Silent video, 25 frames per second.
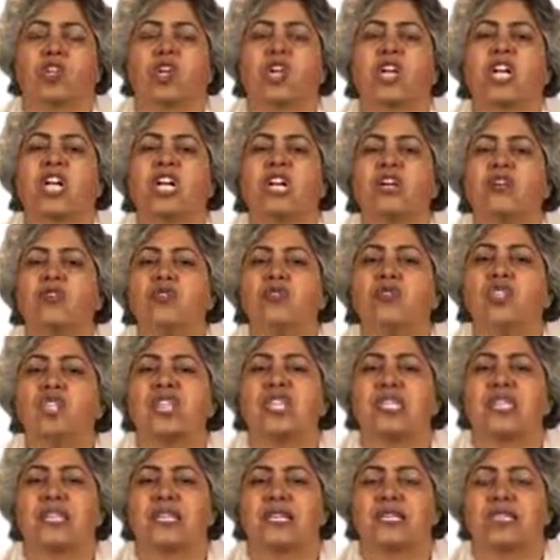
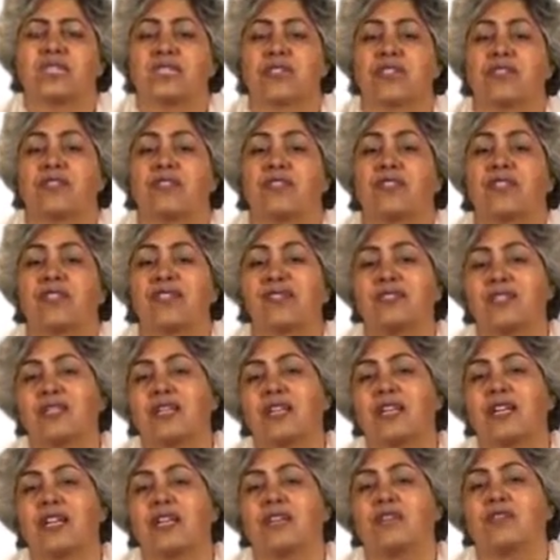closeness. Now this
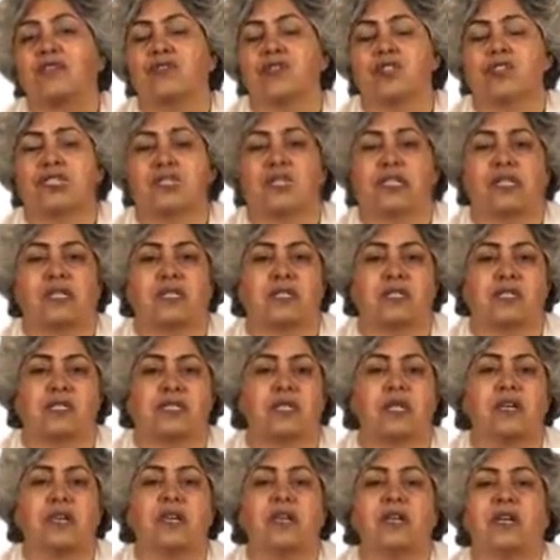
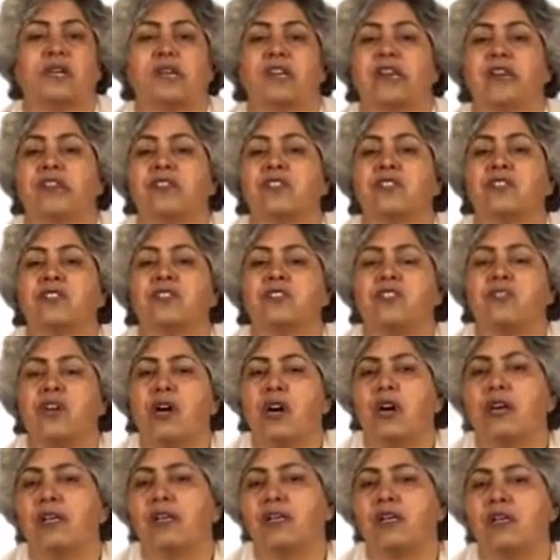closeness is
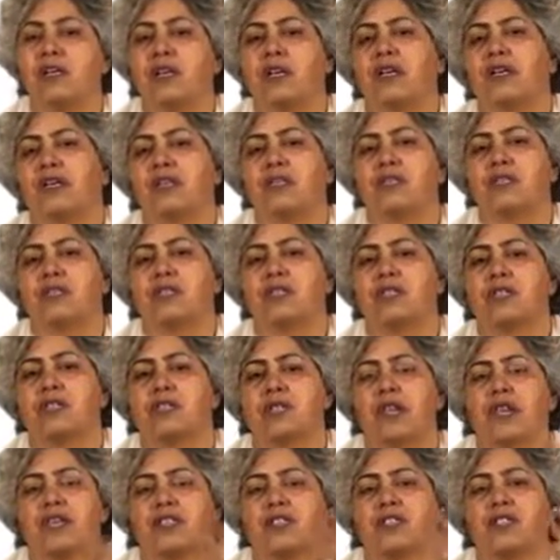not
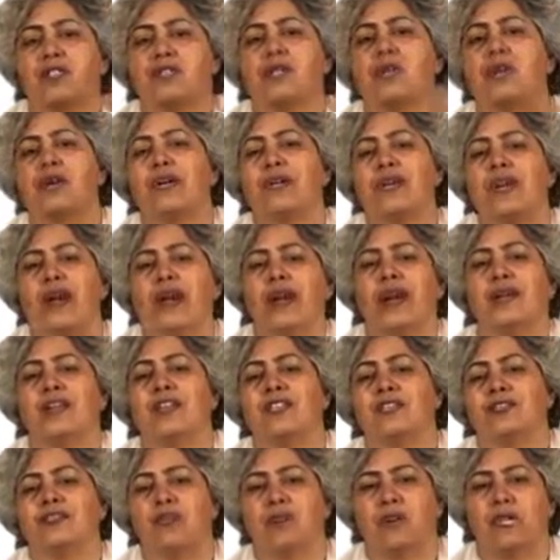closeness as you and I
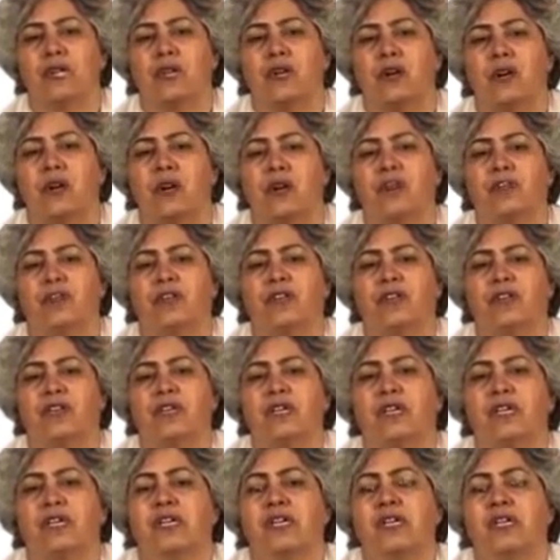speak of.
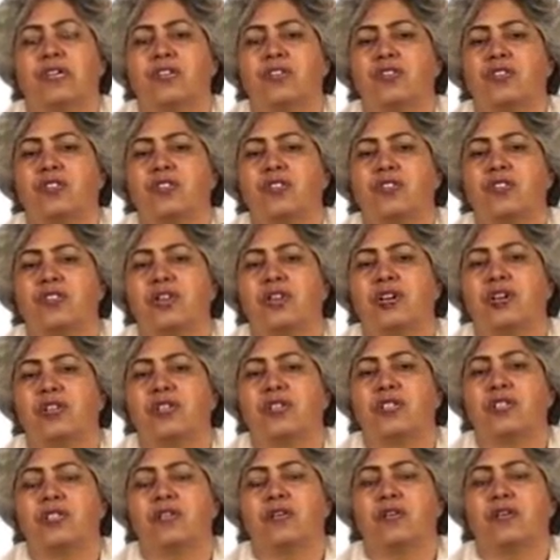It's
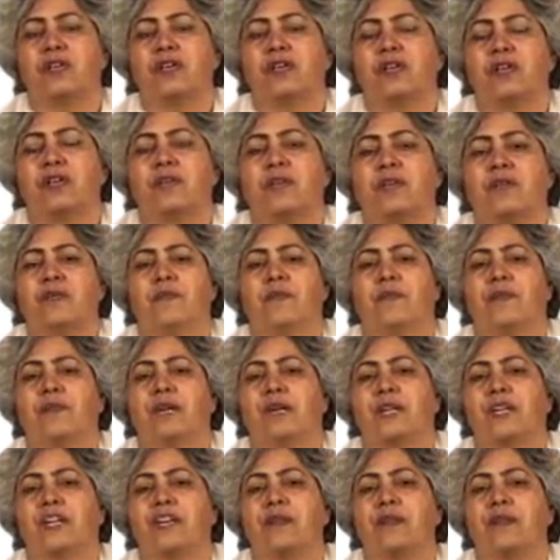not a